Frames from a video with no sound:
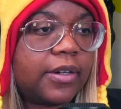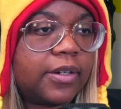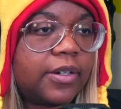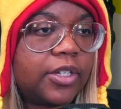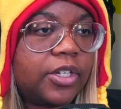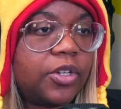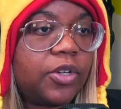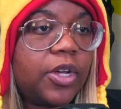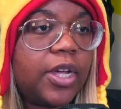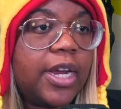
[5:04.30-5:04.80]

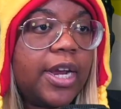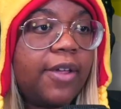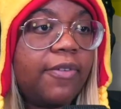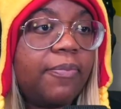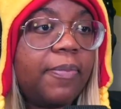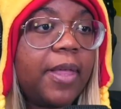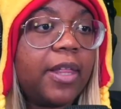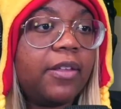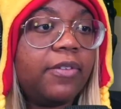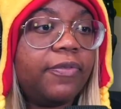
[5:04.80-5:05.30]
You could
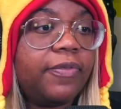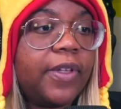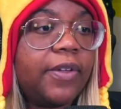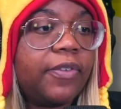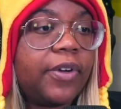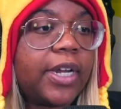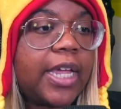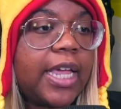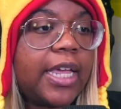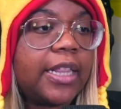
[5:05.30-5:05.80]
have melon
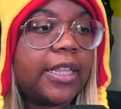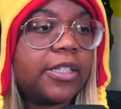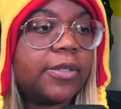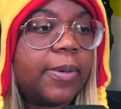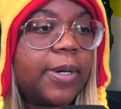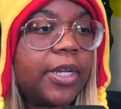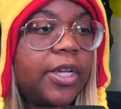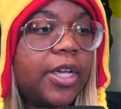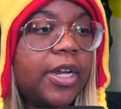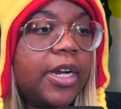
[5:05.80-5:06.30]
flavored cake. That's
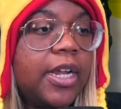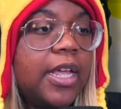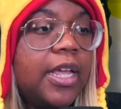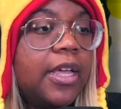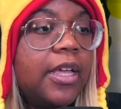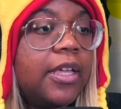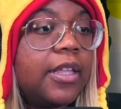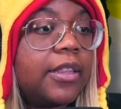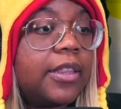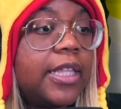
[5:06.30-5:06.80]
pretty good.
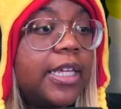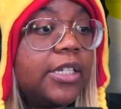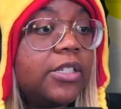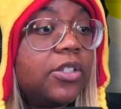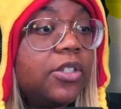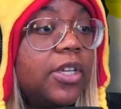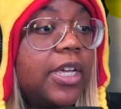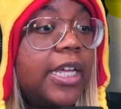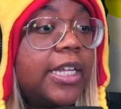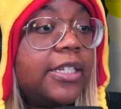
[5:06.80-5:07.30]

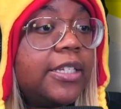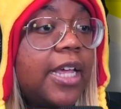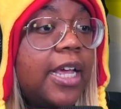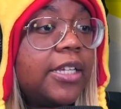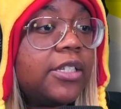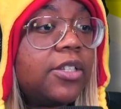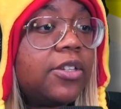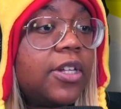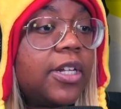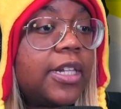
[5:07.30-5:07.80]
This, it
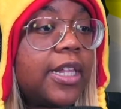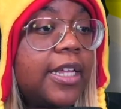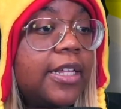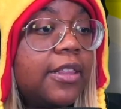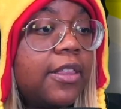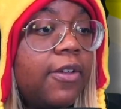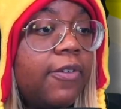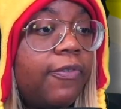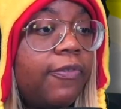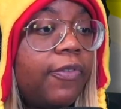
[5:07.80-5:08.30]
does look
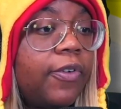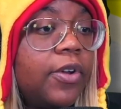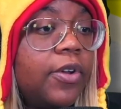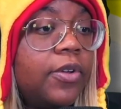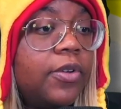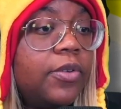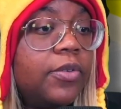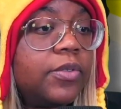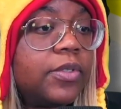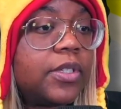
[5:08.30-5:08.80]
like the
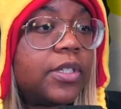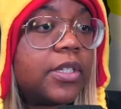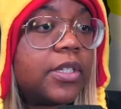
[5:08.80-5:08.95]
fruit.